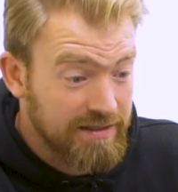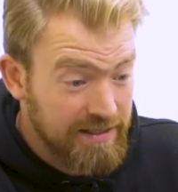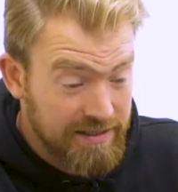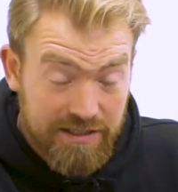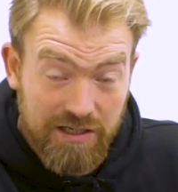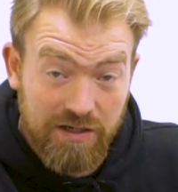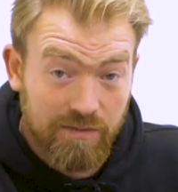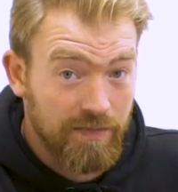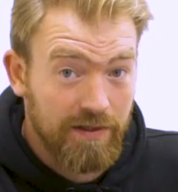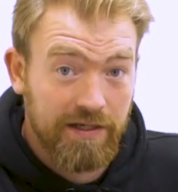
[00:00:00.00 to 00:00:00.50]
This
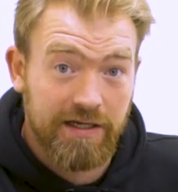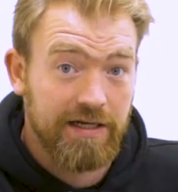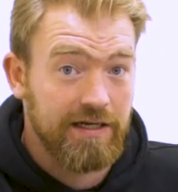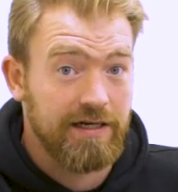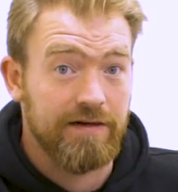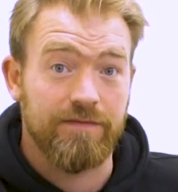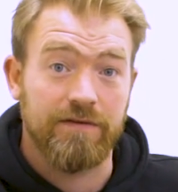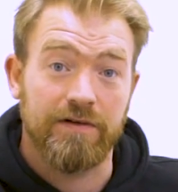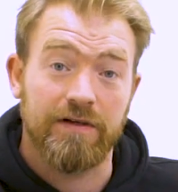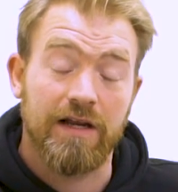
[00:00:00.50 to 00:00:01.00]
is completely
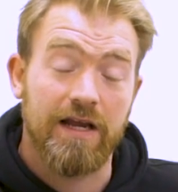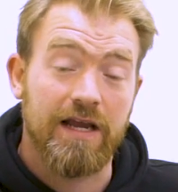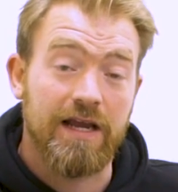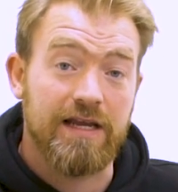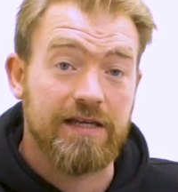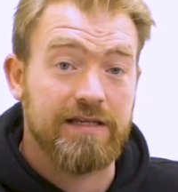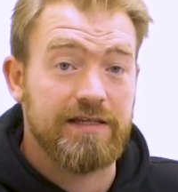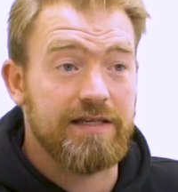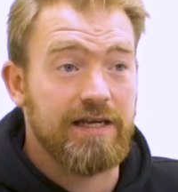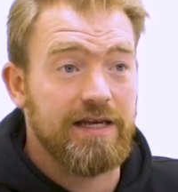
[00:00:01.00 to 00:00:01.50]
different.
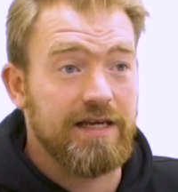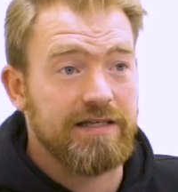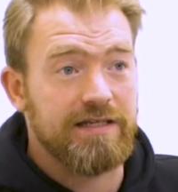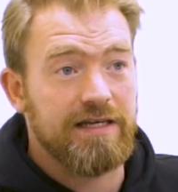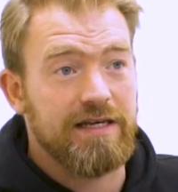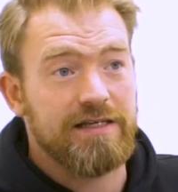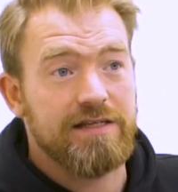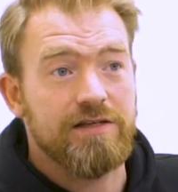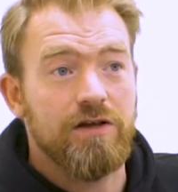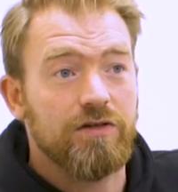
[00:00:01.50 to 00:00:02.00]

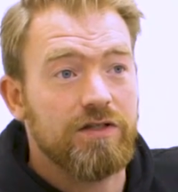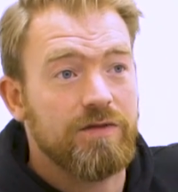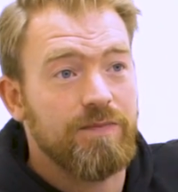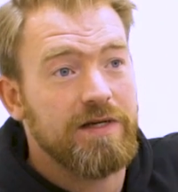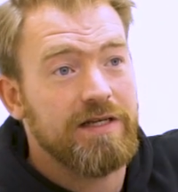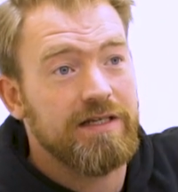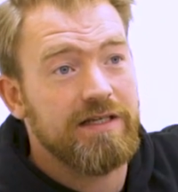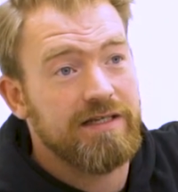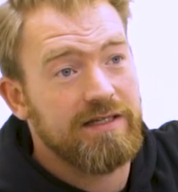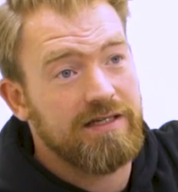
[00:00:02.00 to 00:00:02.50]
It's not to
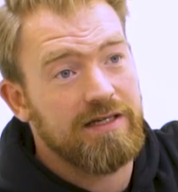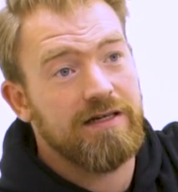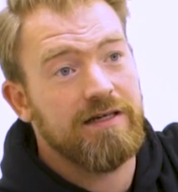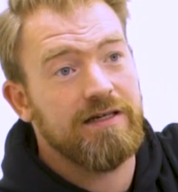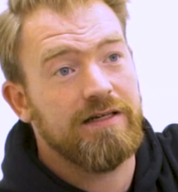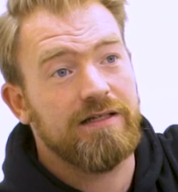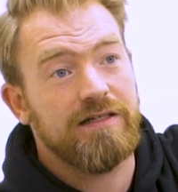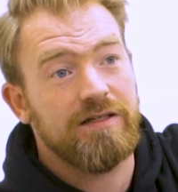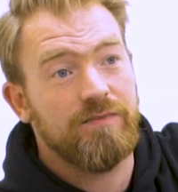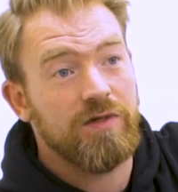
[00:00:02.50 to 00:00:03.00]
be
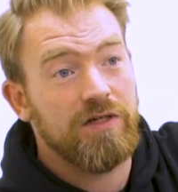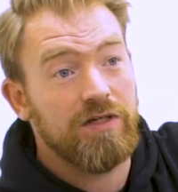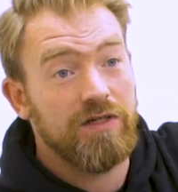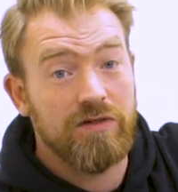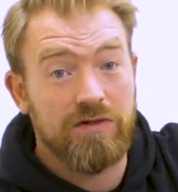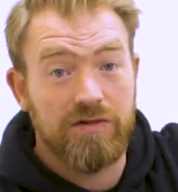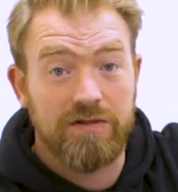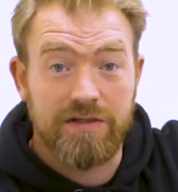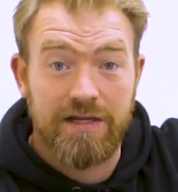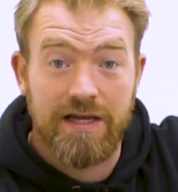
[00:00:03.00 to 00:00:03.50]
designed to be
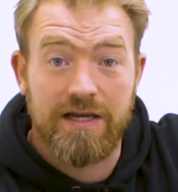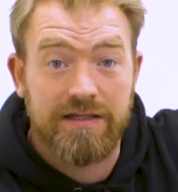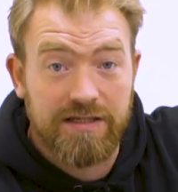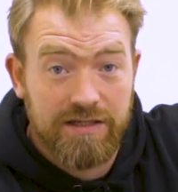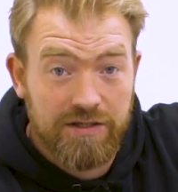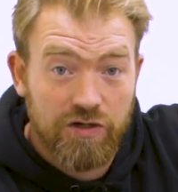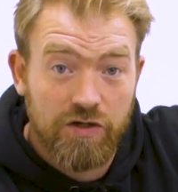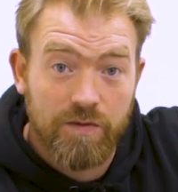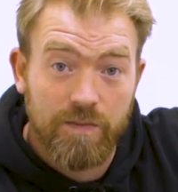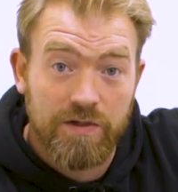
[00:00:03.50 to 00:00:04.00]
used as a
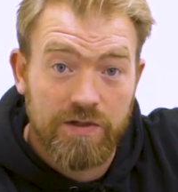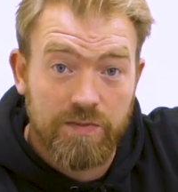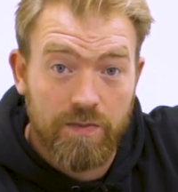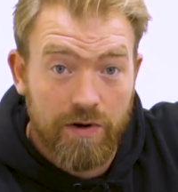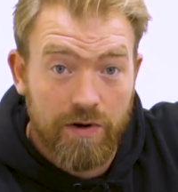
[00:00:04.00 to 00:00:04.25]
tubeless